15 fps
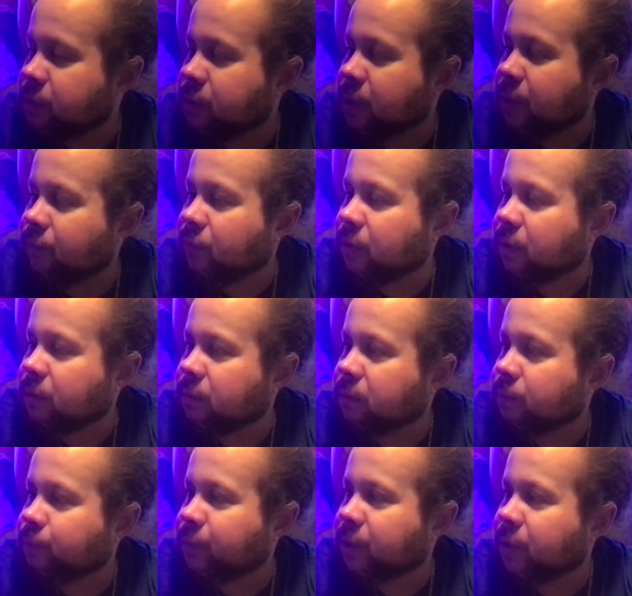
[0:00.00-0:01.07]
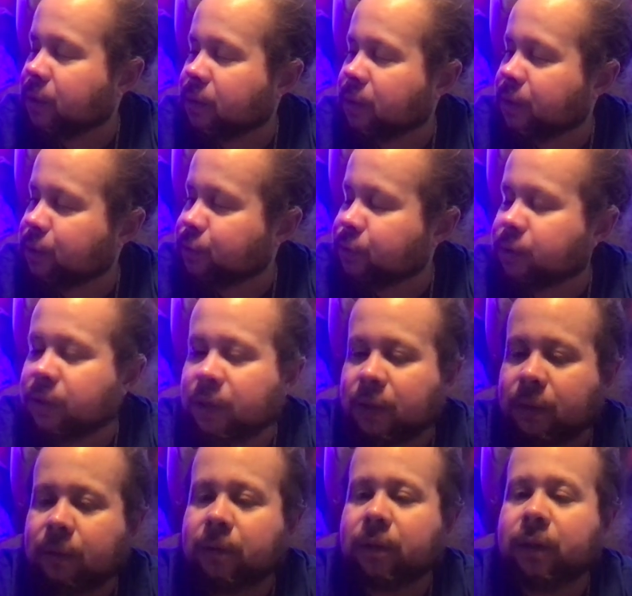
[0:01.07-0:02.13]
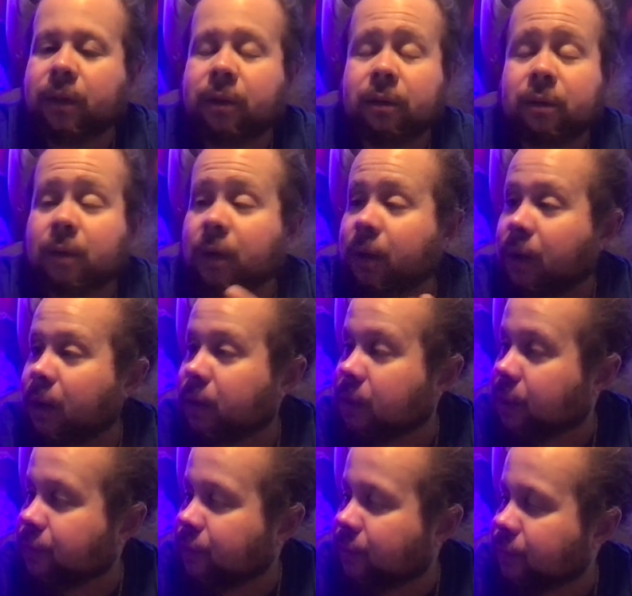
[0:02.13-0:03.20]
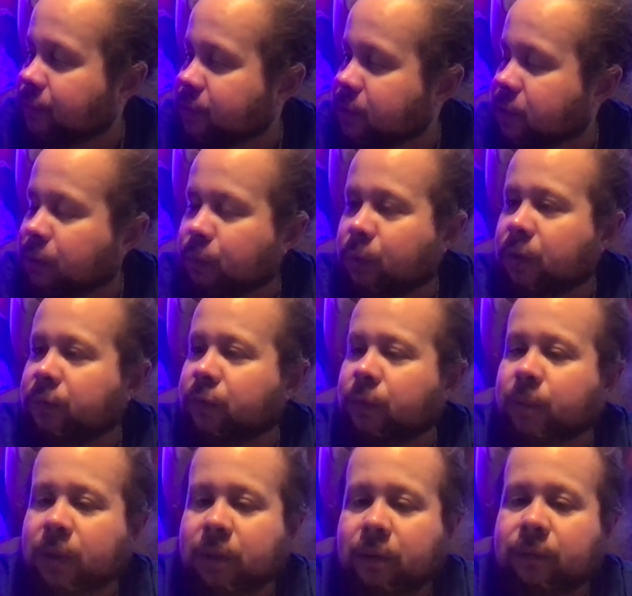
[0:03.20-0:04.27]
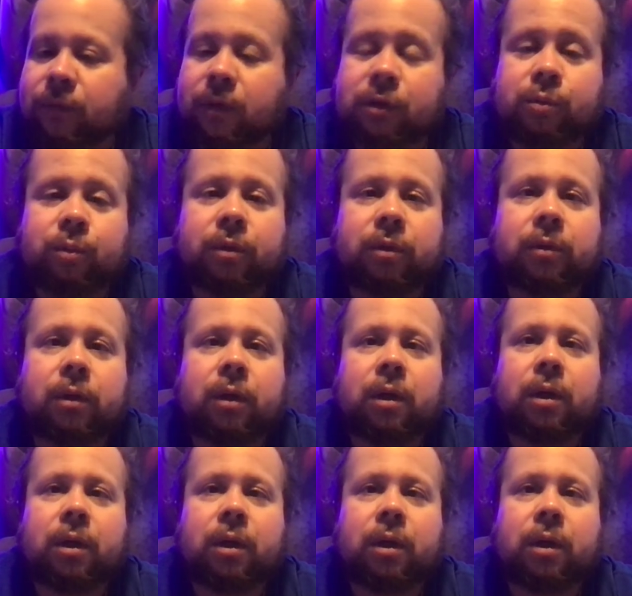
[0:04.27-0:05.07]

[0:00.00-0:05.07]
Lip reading: I have a big collection now, and I love every single one of them. I love this one.